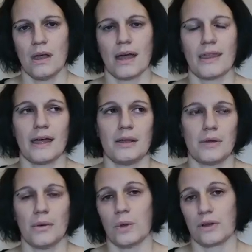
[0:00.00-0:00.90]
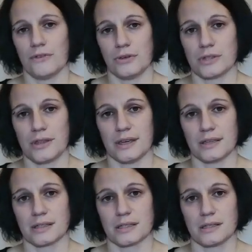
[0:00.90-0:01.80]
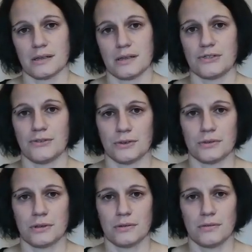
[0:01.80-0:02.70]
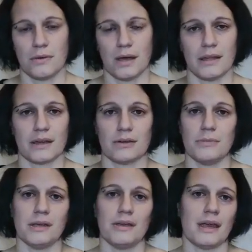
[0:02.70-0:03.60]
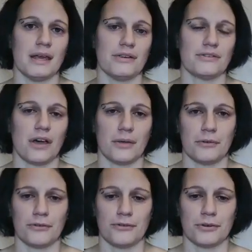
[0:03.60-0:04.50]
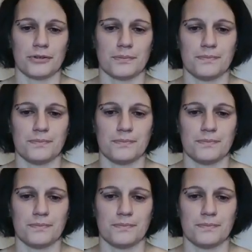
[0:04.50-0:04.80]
And that one of those things is food, and that could be any type of food.